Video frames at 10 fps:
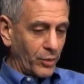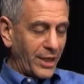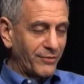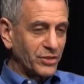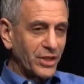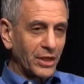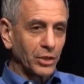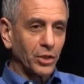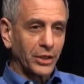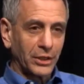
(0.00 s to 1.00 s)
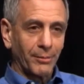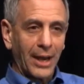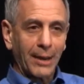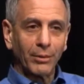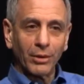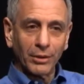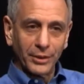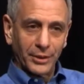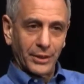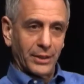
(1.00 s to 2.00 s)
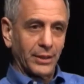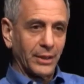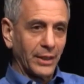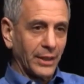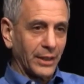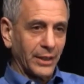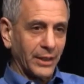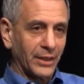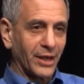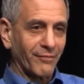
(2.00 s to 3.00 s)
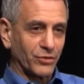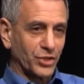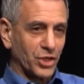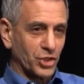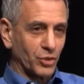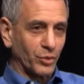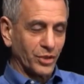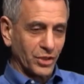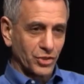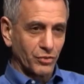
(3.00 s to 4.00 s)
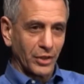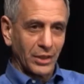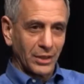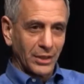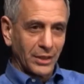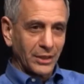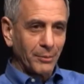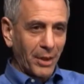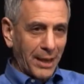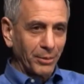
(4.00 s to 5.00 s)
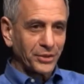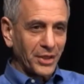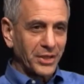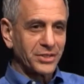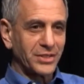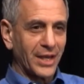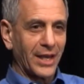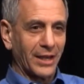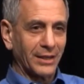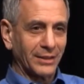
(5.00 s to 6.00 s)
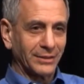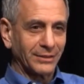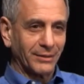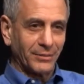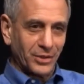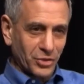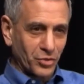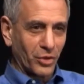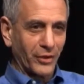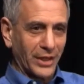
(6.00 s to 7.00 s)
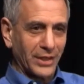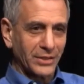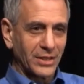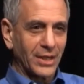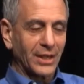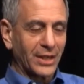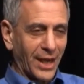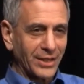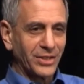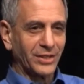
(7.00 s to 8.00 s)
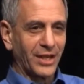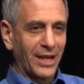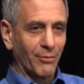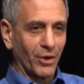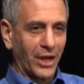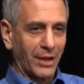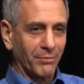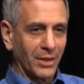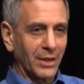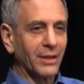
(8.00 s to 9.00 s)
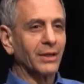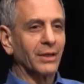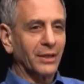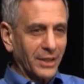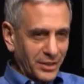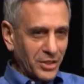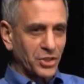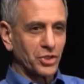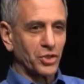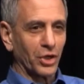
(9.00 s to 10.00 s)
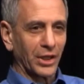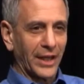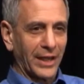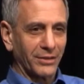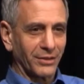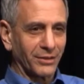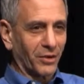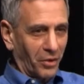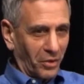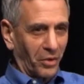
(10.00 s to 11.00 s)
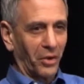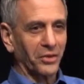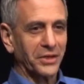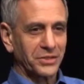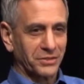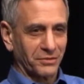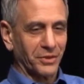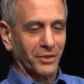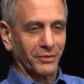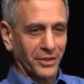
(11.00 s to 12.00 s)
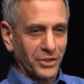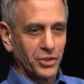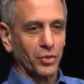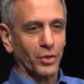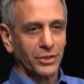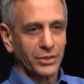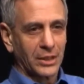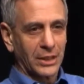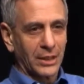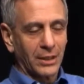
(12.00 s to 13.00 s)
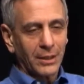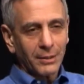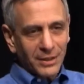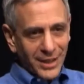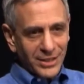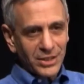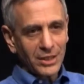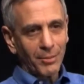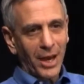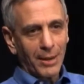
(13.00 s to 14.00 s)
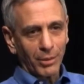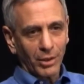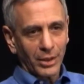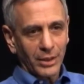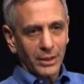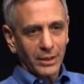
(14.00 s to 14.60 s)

we have to take a look at the Bible uh, in conversation with history. The Bible does say, I mean, the story is God said to Abraham, This is your land. All this, you know, is yours. That's in the Bible.